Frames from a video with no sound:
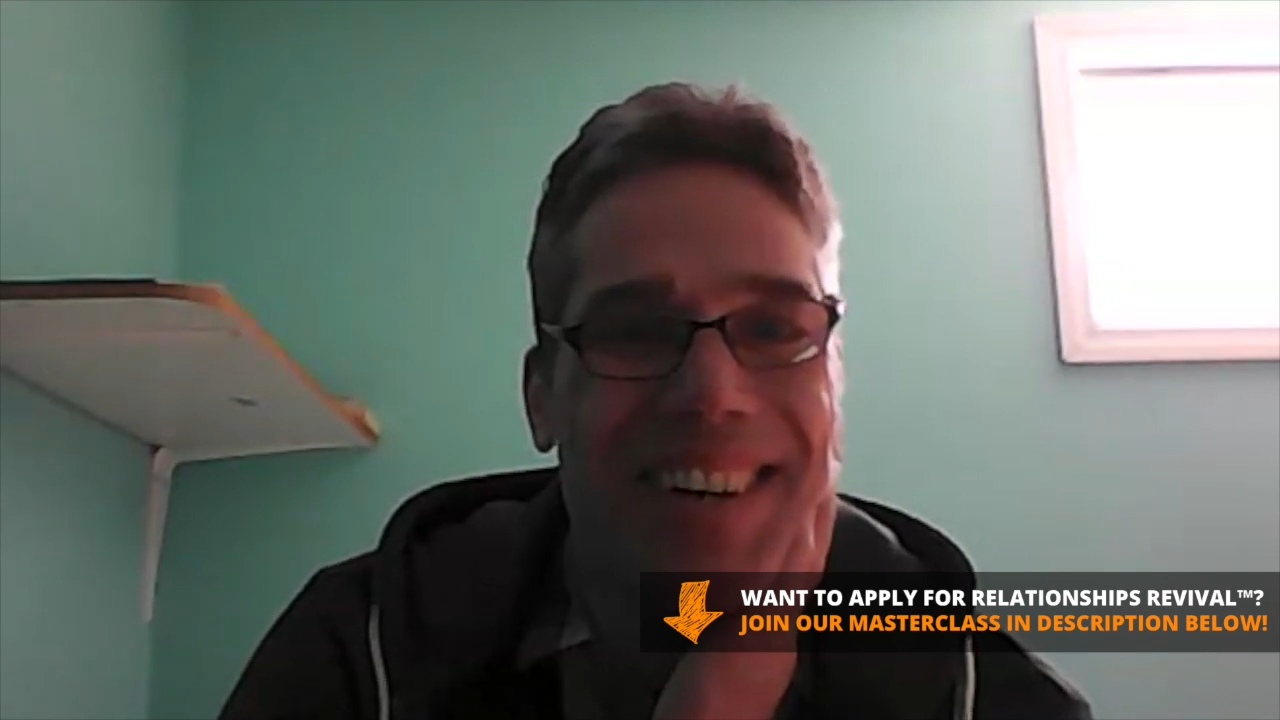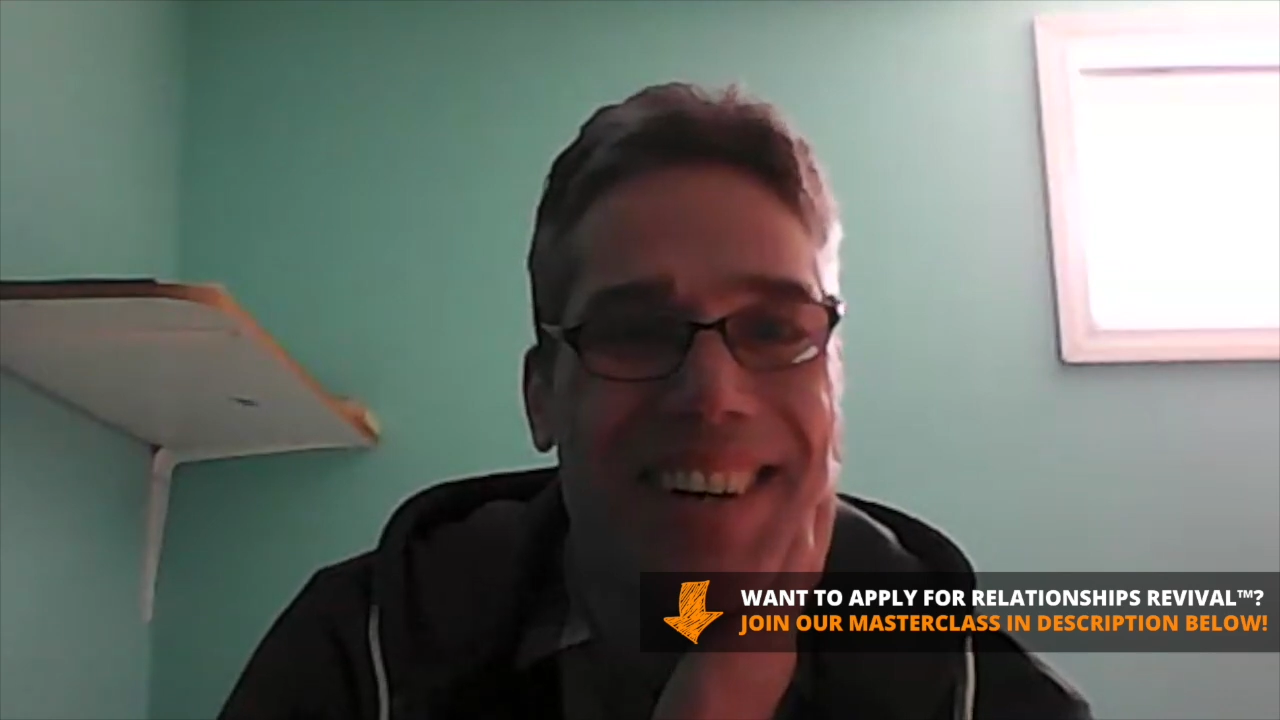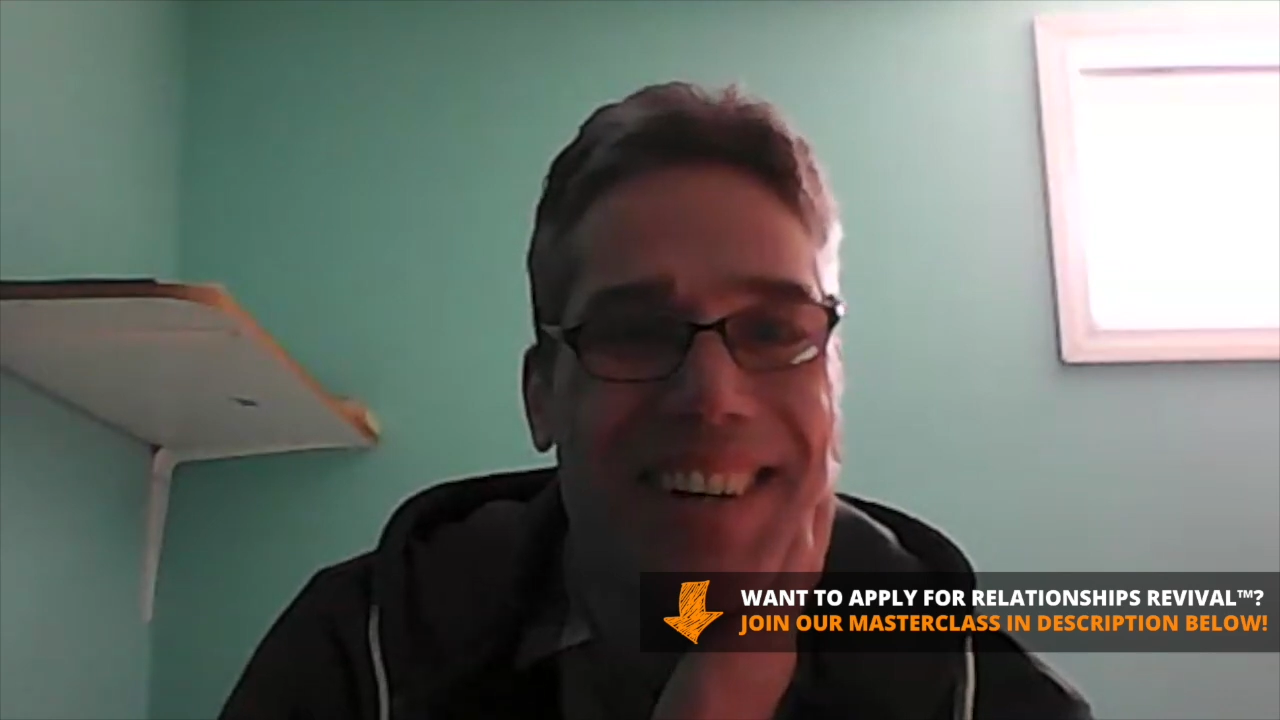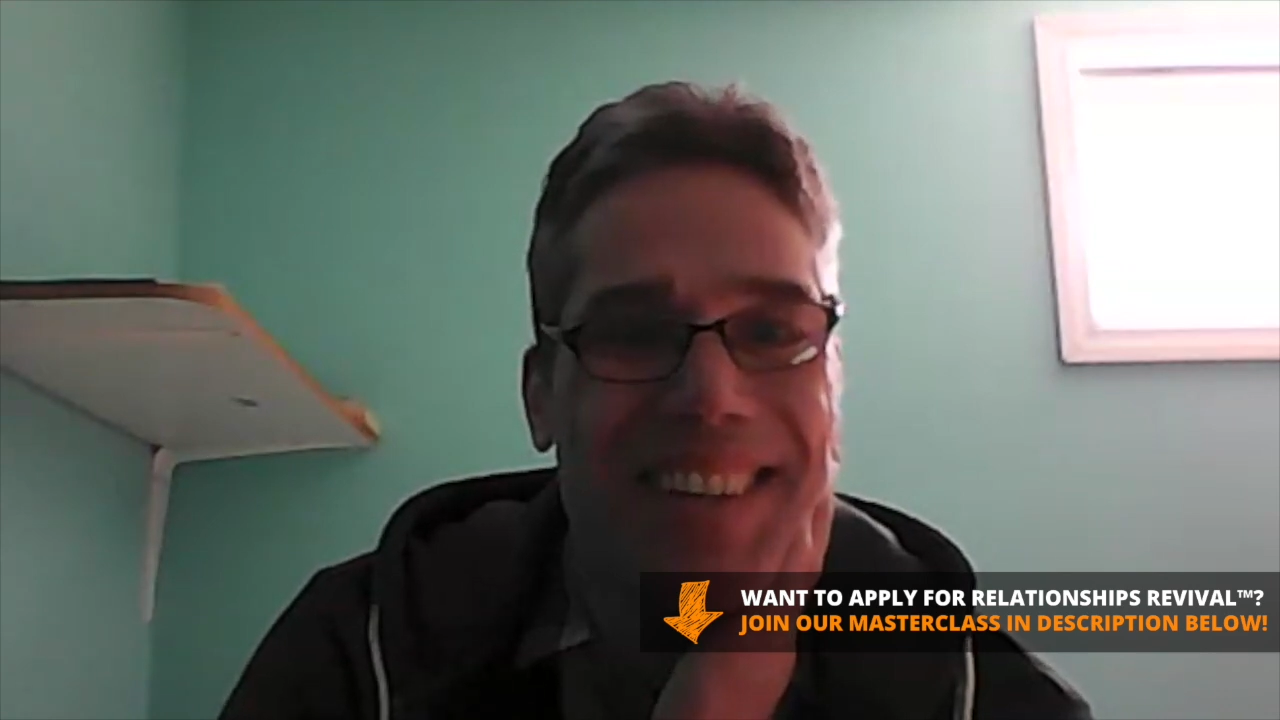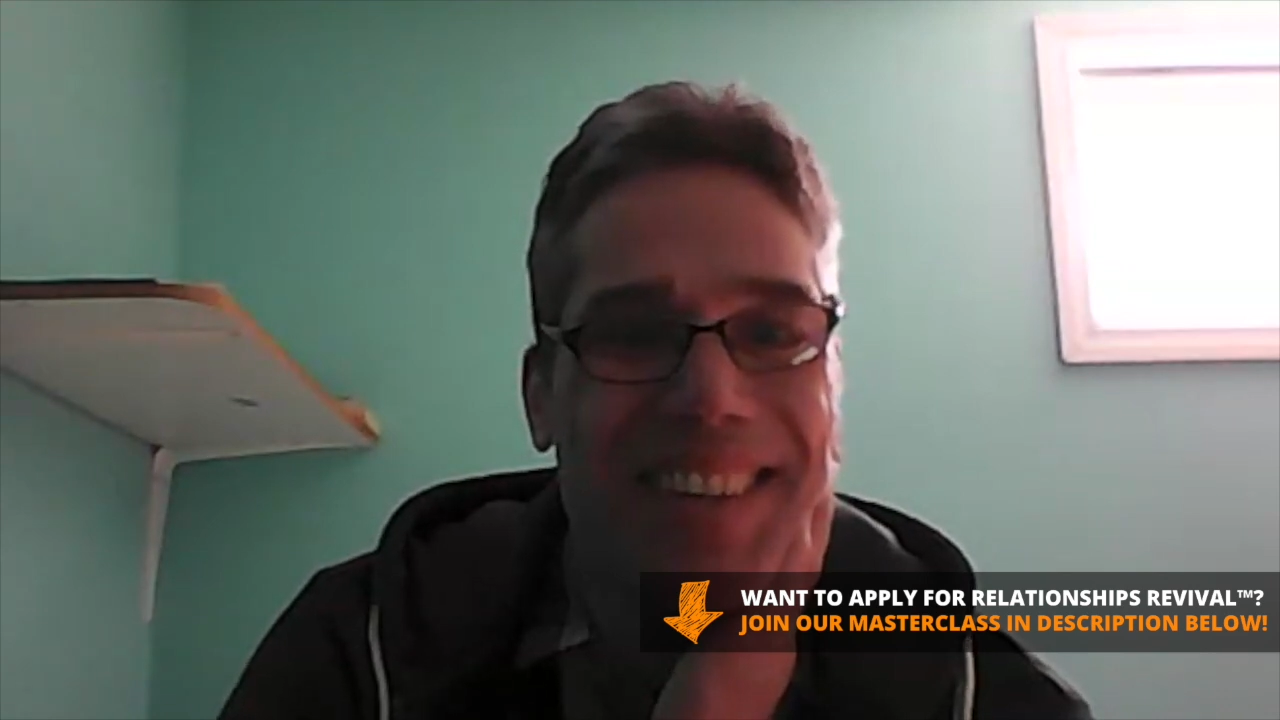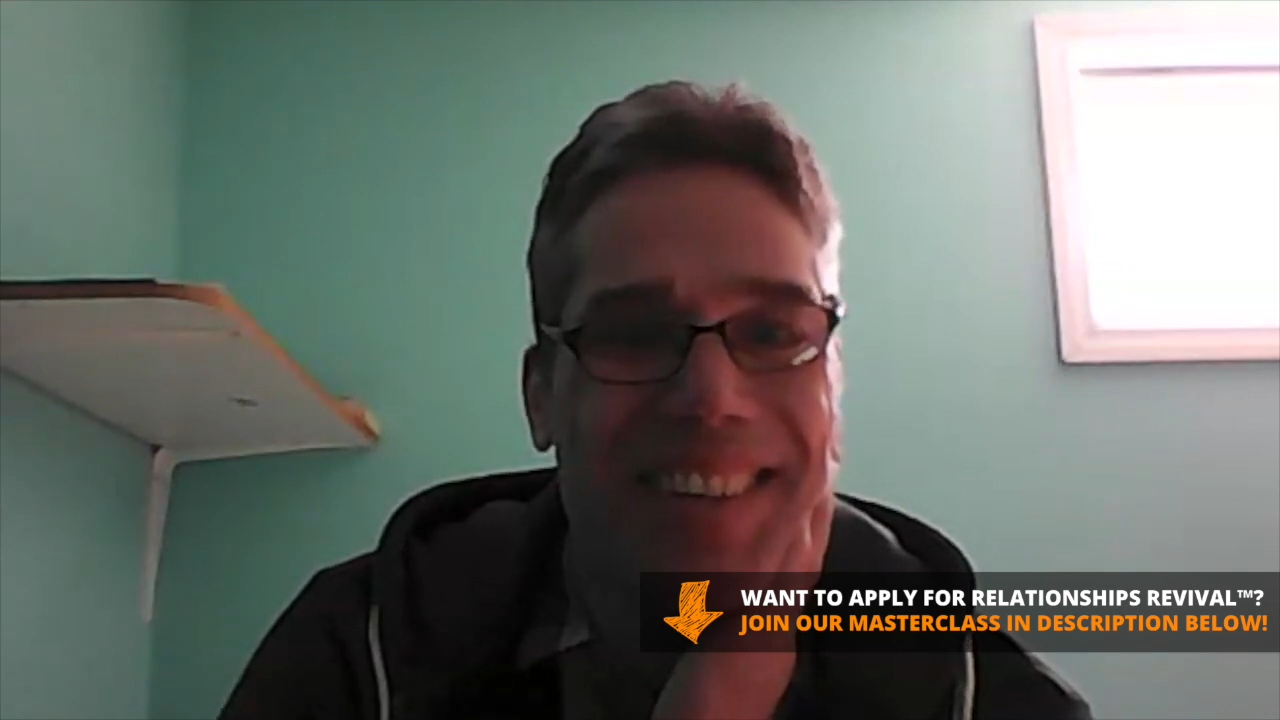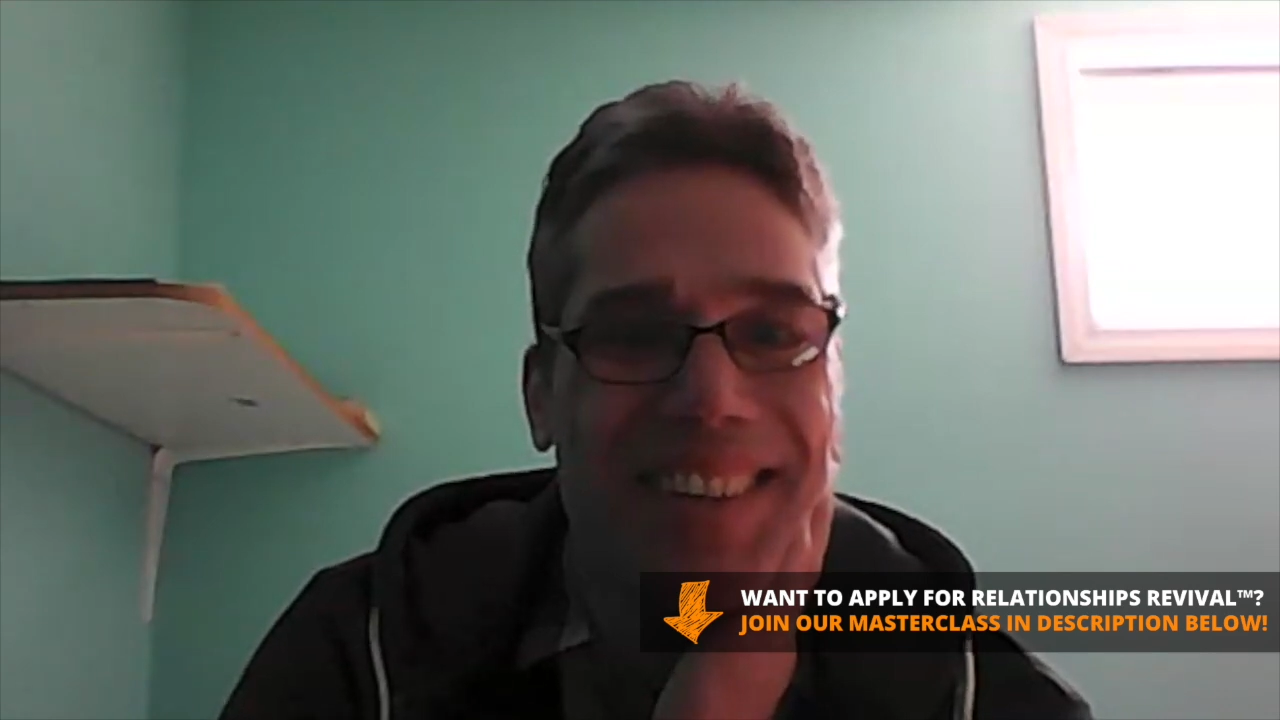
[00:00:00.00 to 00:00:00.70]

and